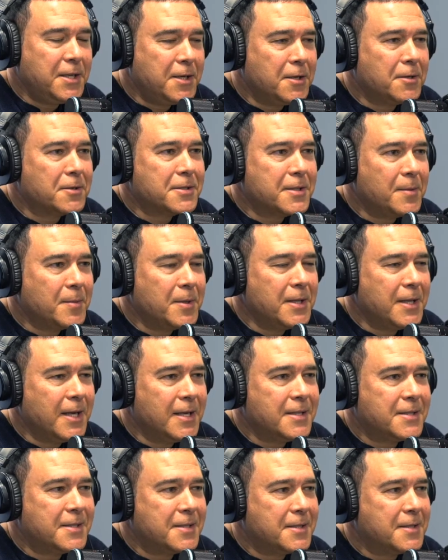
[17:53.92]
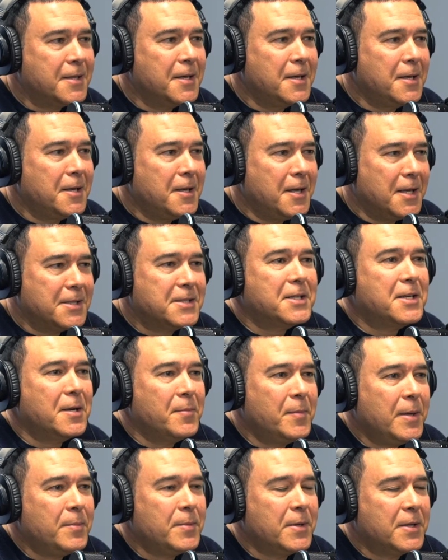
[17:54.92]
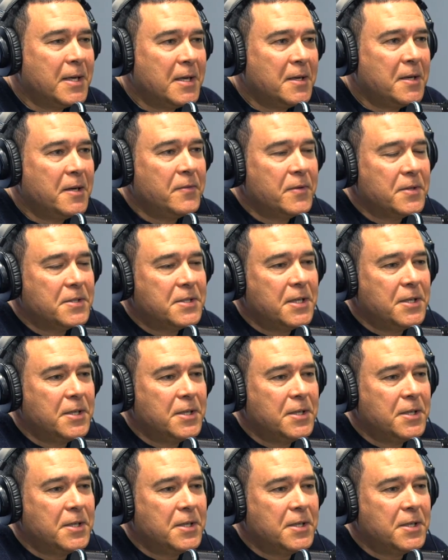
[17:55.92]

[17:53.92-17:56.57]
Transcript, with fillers: ten years. I mean, that's, that's a commitment. They give